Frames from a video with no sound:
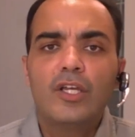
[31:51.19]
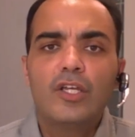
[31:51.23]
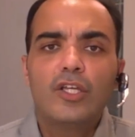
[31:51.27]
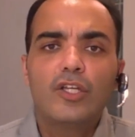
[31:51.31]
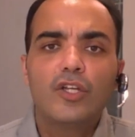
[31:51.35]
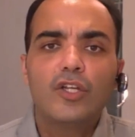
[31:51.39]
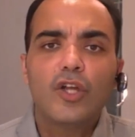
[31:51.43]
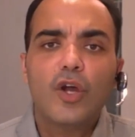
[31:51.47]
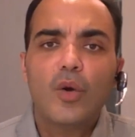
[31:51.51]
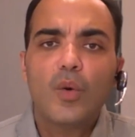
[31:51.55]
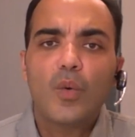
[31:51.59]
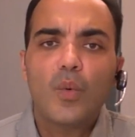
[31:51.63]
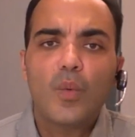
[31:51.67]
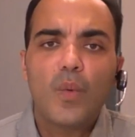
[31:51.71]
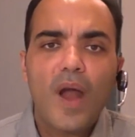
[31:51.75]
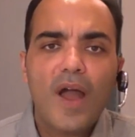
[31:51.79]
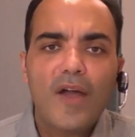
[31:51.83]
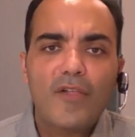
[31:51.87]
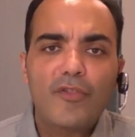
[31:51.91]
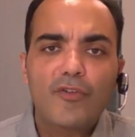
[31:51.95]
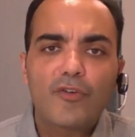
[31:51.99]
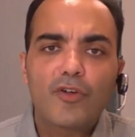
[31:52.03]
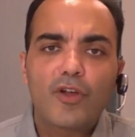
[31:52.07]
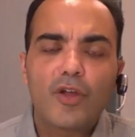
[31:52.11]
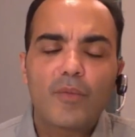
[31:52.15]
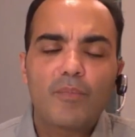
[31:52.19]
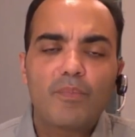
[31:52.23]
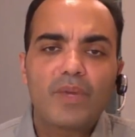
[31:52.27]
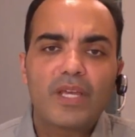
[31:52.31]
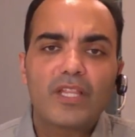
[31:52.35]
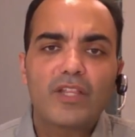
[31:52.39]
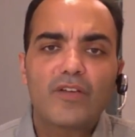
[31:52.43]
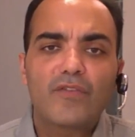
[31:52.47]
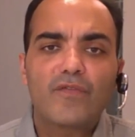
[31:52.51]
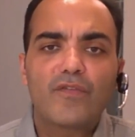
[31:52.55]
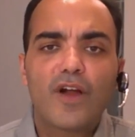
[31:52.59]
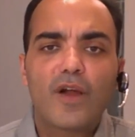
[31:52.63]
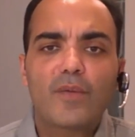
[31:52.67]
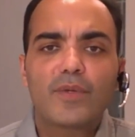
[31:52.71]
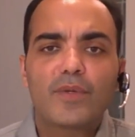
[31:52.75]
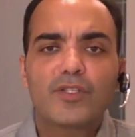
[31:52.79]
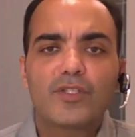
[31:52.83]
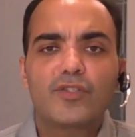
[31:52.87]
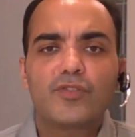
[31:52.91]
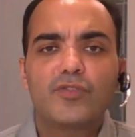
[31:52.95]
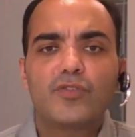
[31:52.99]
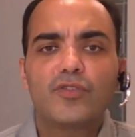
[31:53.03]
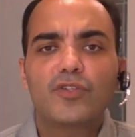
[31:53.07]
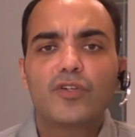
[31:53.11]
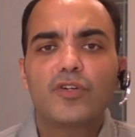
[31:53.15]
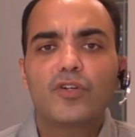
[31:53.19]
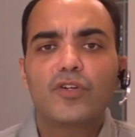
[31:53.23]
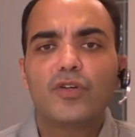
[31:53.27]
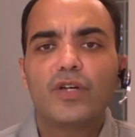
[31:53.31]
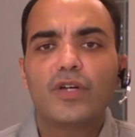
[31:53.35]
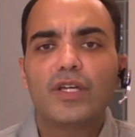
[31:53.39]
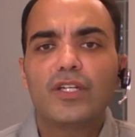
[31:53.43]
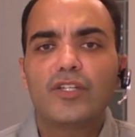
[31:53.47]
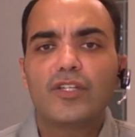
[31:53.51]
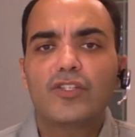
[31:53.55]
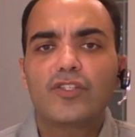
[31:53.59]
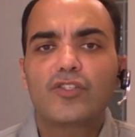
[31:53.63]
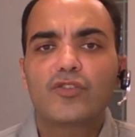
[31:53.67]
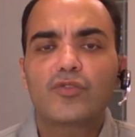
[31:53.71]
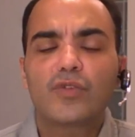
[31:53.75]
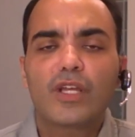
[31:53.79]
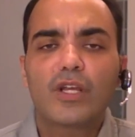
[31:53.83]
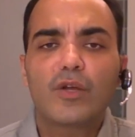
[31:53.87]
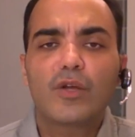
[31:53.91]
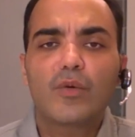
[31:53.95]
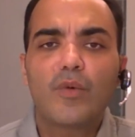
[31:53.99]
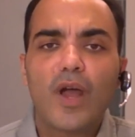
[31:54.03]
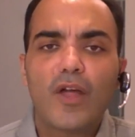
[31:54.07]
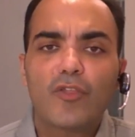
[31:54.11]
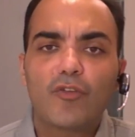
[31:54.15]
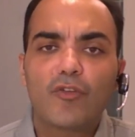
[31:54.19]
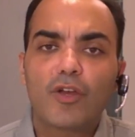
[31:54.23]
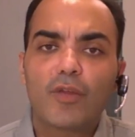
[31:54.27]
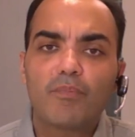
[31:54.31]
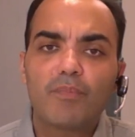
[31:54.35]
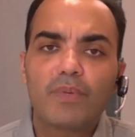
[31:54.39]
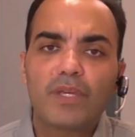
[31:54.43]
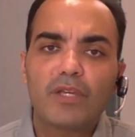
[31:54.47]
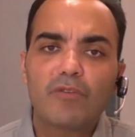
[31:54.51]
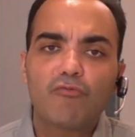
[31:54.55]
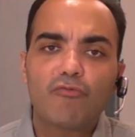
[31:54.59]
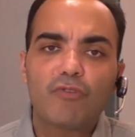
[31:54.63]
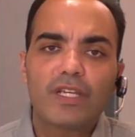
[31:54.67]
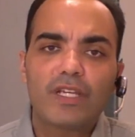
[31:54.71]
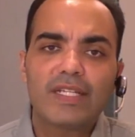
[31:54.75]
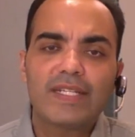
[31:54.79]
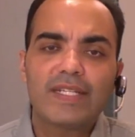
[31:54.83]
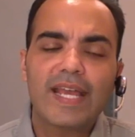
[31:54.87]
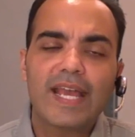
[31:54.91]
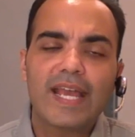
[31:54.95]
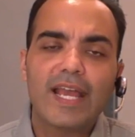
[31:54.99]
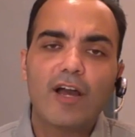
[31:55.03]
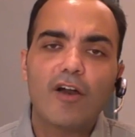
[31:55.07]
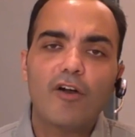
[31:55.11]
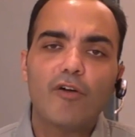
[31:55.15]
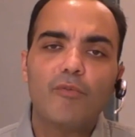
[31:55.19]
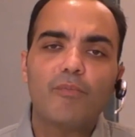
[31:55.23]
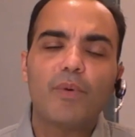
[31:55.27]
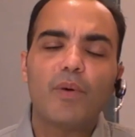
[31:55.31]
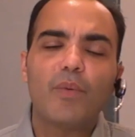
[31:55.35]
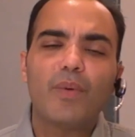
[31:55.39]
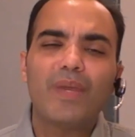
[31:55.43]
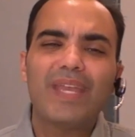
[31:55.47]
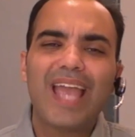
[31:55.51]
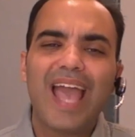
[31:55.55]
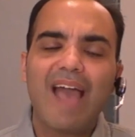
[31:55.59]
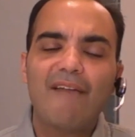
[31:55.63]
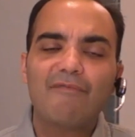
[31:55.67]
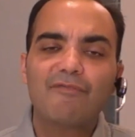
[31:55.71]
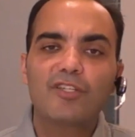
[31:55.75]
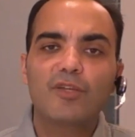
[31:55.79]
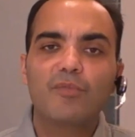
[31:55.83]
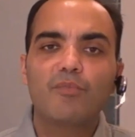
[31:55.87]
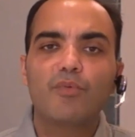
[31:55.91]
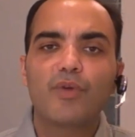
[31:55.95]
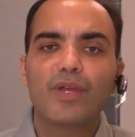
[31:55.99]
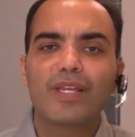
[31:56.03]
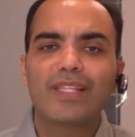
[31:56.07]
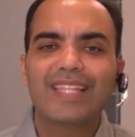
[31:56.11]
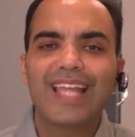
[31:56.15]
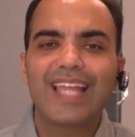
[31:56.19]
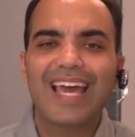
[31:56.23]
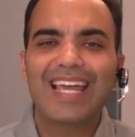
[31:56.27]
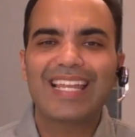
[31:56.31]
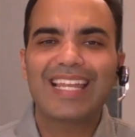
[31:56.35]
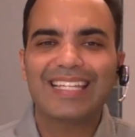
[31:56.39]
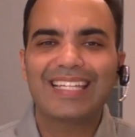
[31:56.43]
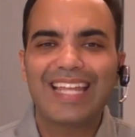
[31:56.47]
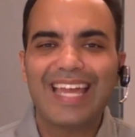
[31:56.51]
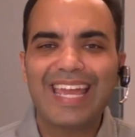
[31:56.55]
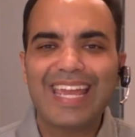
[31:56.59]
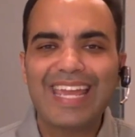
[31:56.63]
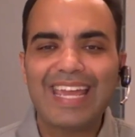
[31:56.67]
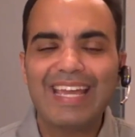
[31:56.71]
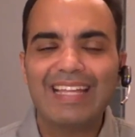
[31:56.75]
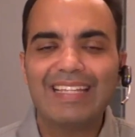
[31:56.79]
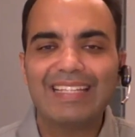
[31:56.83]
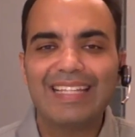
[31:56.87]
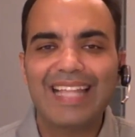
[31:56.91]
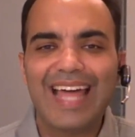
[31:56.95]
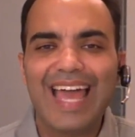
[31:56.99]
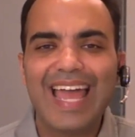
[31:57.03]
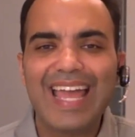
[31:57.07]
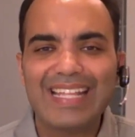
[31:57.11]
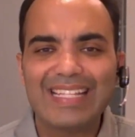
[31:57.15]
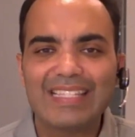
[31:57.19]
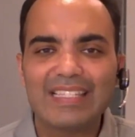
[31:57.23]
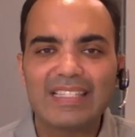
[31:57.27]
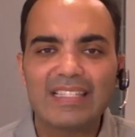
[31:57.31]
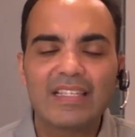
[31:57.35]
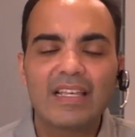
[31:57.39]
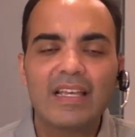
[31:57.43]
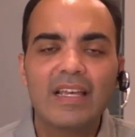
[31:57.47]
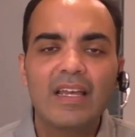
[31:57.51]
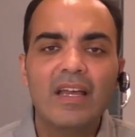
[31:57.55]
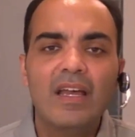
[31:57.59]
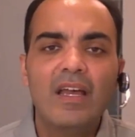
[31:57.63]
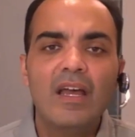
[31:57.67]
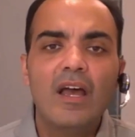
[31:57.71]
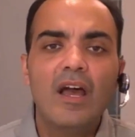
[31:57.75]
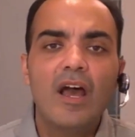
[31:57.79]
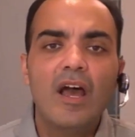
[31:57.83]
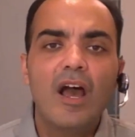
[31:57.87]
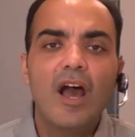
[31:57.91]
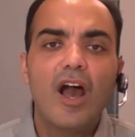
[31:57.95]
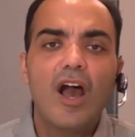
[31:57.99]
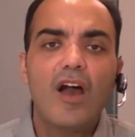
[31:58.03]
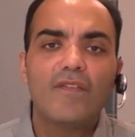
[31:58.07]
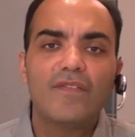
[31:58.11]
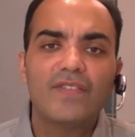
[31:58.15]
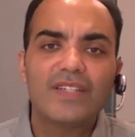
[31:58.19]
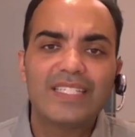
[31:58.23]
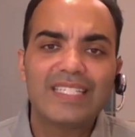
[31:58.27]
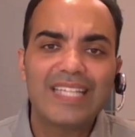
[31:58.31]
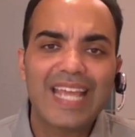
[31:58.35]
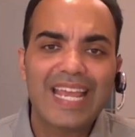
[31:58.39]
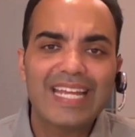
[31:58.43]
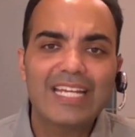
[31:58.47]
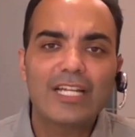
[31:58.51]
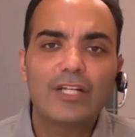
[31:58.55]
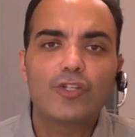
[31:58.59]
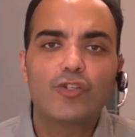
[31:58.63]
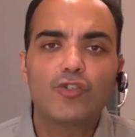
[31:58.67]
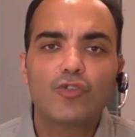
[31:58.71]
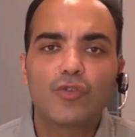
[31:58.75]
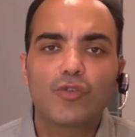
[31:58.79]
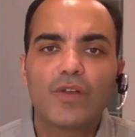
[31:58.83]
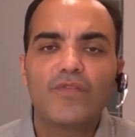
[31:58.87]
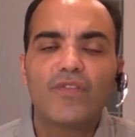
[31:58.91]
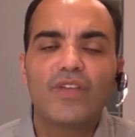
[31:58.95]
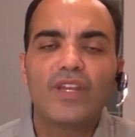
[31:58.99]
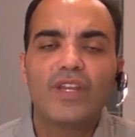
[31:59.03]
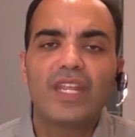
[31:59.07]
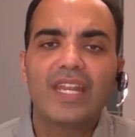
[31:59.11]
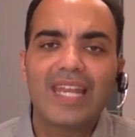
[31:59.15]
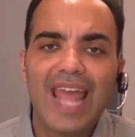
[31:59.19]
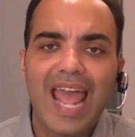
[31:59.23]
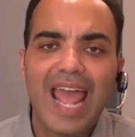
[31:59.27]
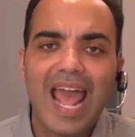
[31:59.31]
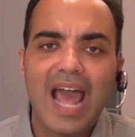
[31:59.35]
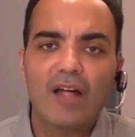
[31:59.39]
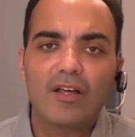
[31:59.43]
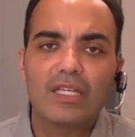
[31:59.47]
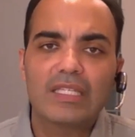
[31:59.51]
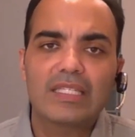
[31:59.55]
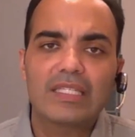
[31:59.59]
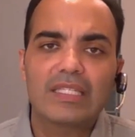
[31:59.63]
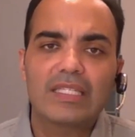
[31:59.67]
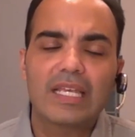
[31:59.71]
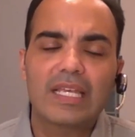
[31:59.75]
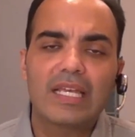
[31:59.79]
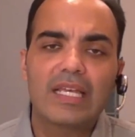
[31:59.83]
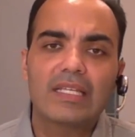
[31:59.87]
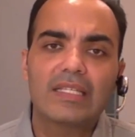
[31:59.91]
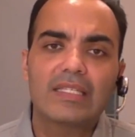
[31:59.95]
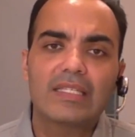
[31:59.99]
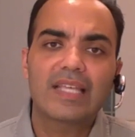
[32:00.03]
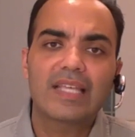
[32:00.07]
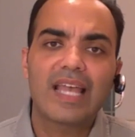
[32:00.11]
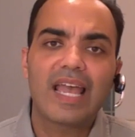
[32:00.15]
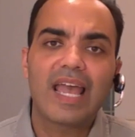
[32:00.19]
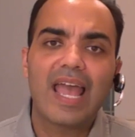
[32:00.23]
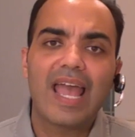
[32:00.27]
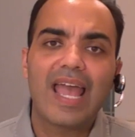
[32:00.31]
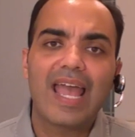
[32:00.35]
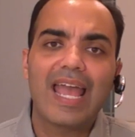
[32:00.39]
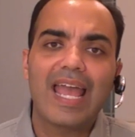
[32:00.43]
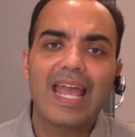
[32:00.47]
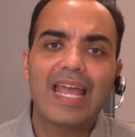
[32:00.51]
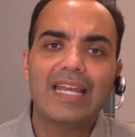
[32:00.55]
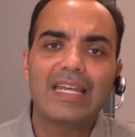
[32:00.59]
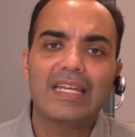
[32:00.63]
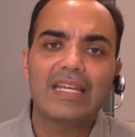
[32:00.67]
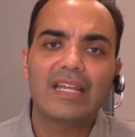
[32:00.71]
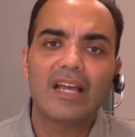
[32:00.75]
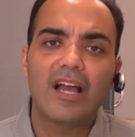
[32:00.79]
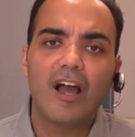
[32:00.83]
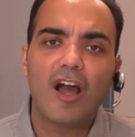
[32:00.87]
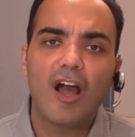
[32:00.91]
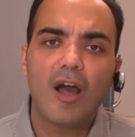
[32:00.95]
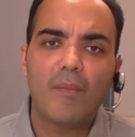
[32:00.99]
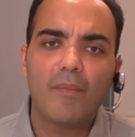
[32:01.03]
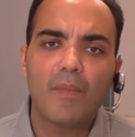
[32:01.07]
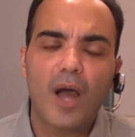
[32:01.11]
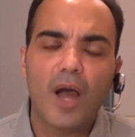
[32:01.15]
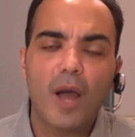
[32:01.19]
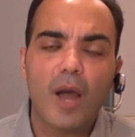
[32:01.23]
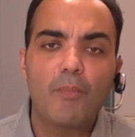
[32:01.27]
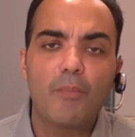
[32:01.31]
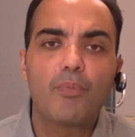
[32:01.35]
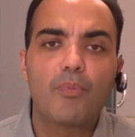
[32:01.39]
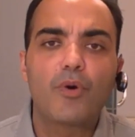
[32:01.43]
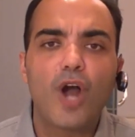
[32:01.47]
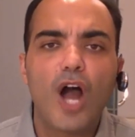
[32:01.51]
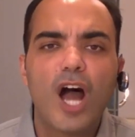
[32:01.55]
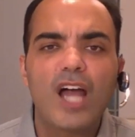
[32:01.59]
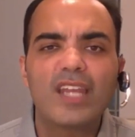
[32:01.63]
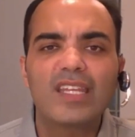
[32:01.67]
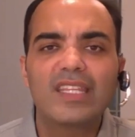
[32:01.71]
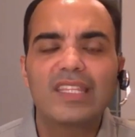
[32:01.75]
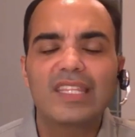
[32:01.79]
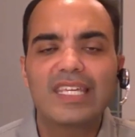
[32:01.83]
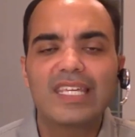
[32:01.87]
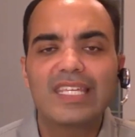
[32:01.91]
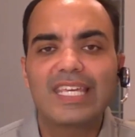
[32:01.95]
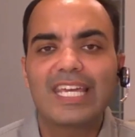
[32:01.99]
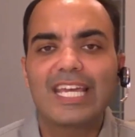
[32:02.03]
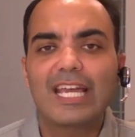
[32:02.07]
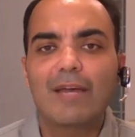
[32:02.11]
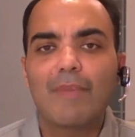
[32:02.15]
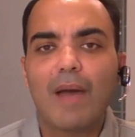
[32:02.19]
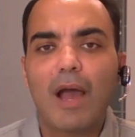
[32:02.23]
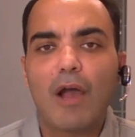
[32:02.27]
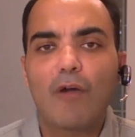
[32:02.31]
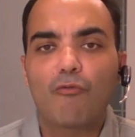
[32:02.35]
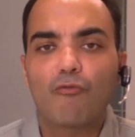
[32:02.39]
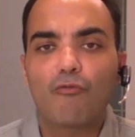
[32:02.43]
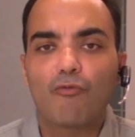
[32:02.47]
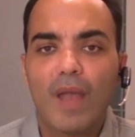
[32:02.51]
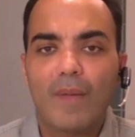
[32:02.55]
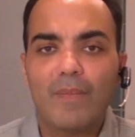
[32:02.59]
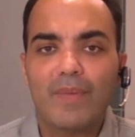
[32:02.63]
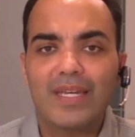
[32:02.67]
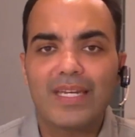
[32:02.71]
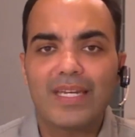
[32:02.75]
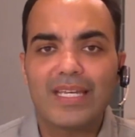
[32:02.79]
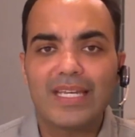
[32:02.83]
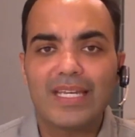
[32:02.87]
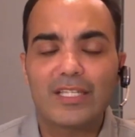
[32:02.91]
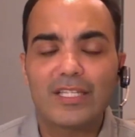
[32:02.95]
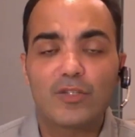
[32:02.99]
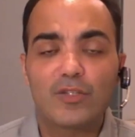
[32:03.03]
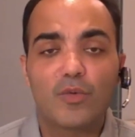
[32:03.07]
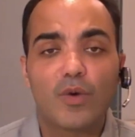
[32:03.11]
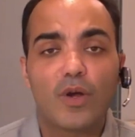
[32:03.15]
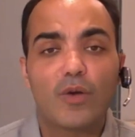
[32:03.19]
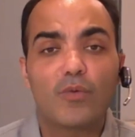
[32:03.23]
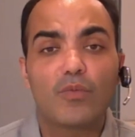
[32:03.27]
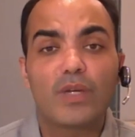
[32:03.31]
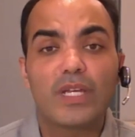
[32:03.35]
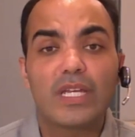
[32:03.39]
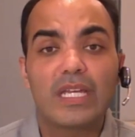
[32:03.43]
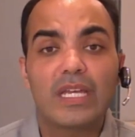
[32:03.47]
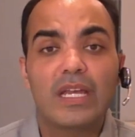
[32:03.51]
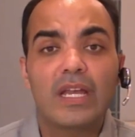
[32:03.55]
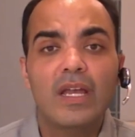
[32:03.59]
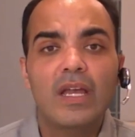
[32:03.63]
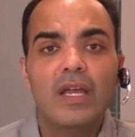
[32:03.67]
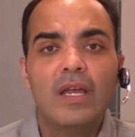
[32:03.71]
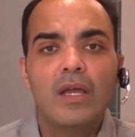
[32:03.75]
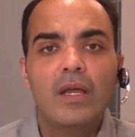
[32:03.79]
whether it be the pharmaceutical industry, whether it be retail, but we have to bring that lens of data-driven analysis and a broad thinking about remedies where we